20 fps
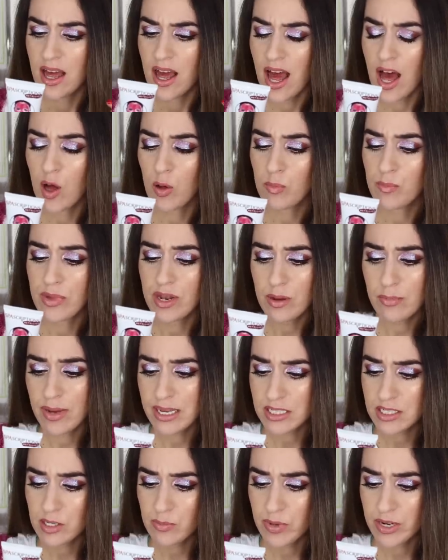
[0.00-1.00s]
help
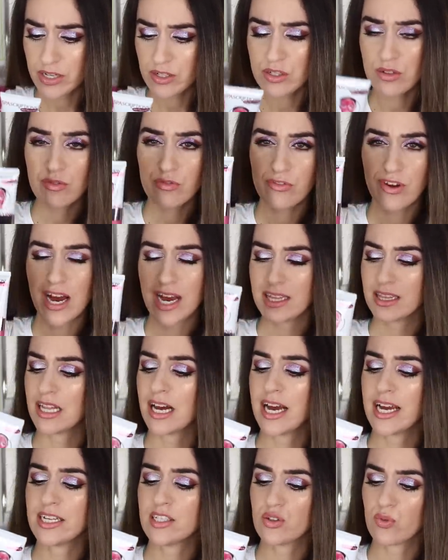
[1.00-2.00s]
minimize the appearance of fine
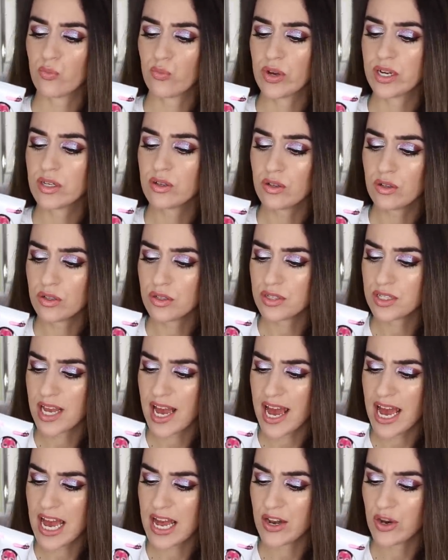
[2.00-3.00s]
lines, wrinkles,
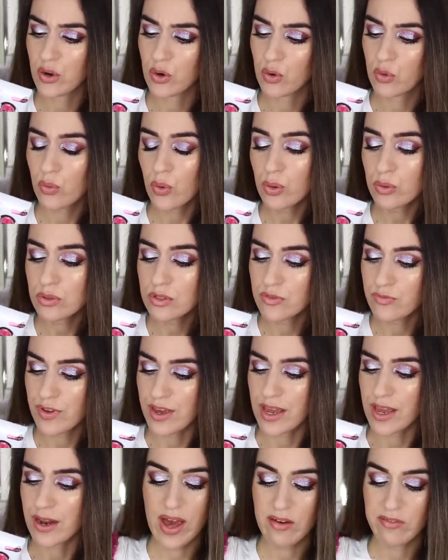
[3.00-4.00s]
and crow's
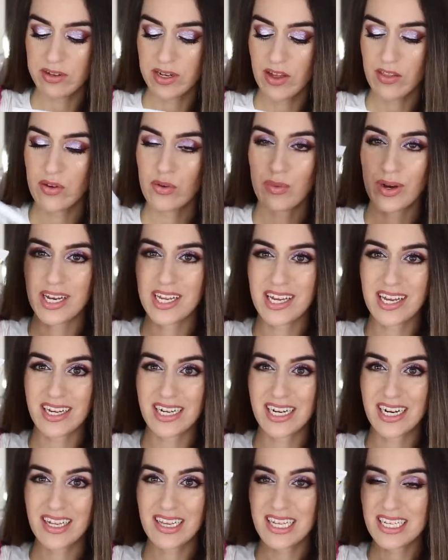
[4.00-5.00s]
feet. We have another one here.